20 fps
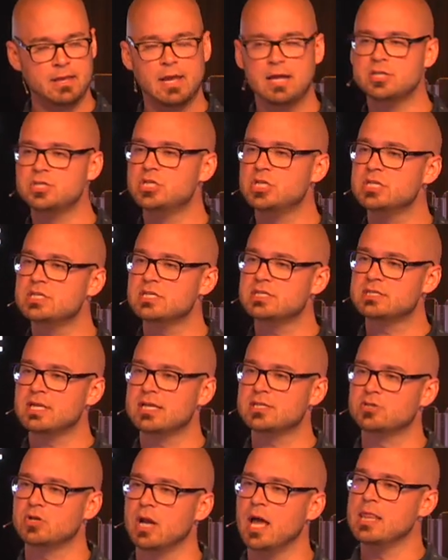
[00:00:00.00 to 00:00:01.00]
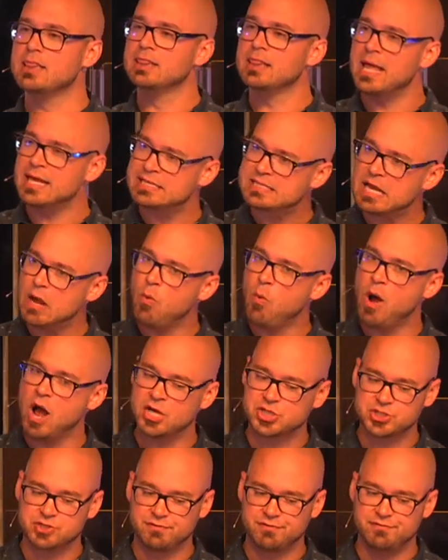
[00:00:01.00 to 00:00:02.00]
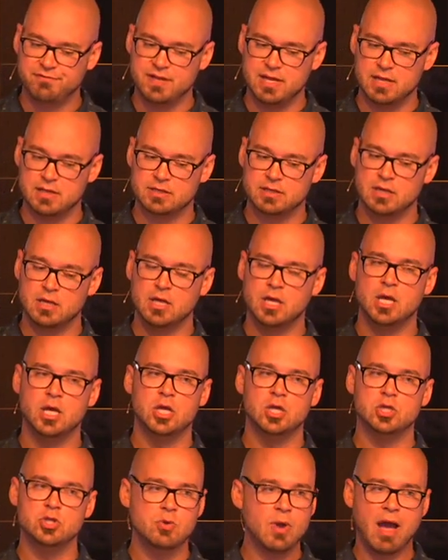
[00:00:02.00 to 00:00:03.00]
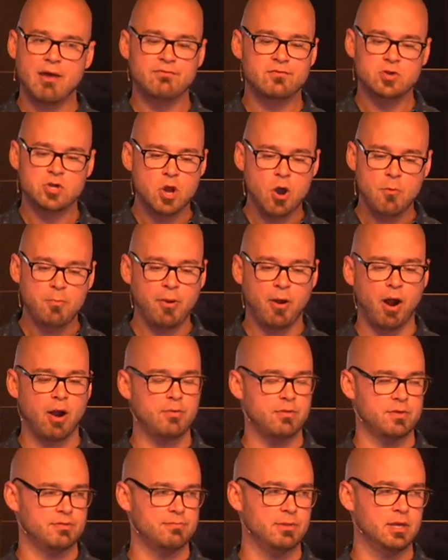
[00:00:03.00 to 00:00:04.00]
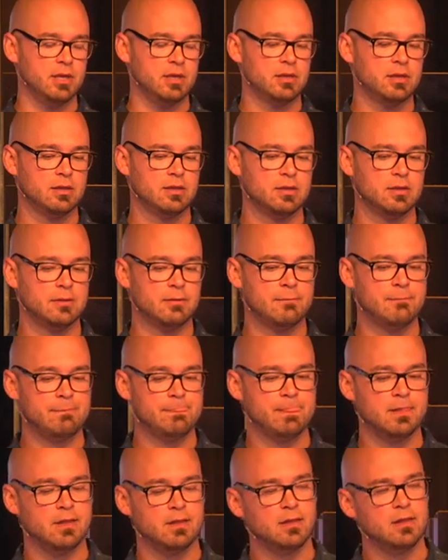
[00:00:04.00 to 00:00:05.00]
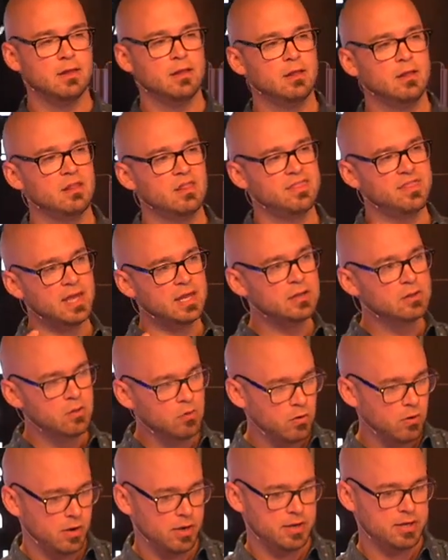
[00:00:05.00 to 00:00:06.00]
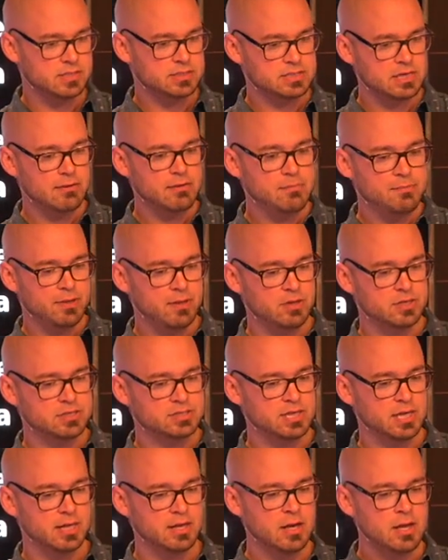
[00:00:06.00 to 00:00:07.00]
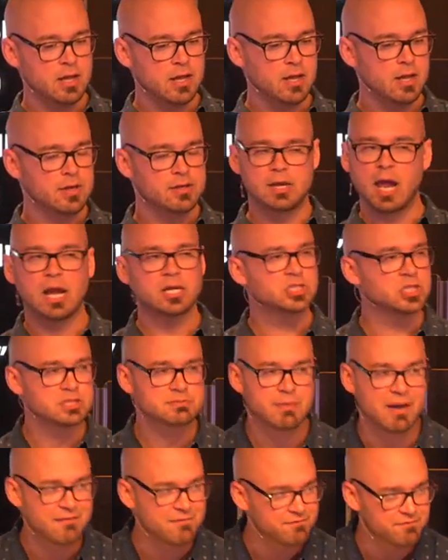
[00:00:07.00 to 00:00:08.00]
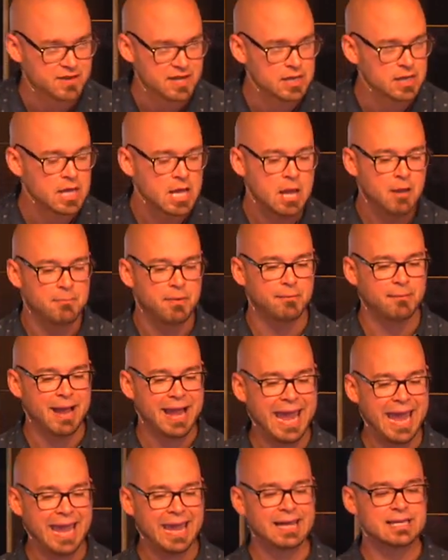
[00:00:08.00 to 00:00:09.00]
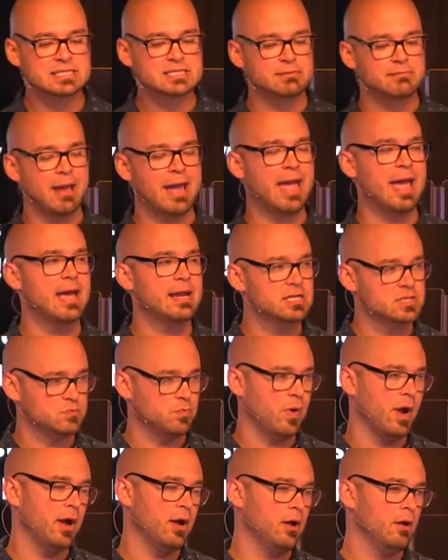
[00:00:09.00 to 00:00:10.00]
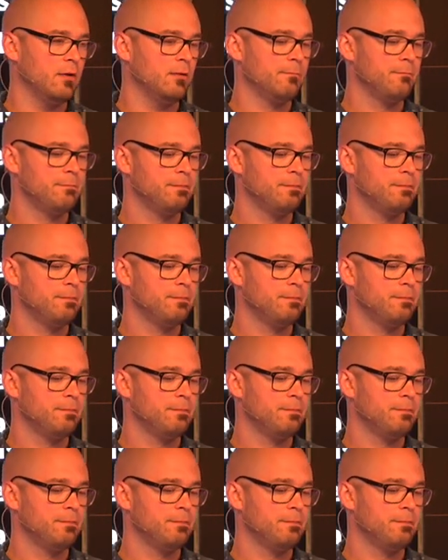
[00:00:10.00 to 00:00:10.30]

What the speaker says: And Jesus answered, 'Unless I wash your feet, you have no part with me.' 'Then, Lord,' Simon Peter said, 'not just my feet, but my hands and my head as well.'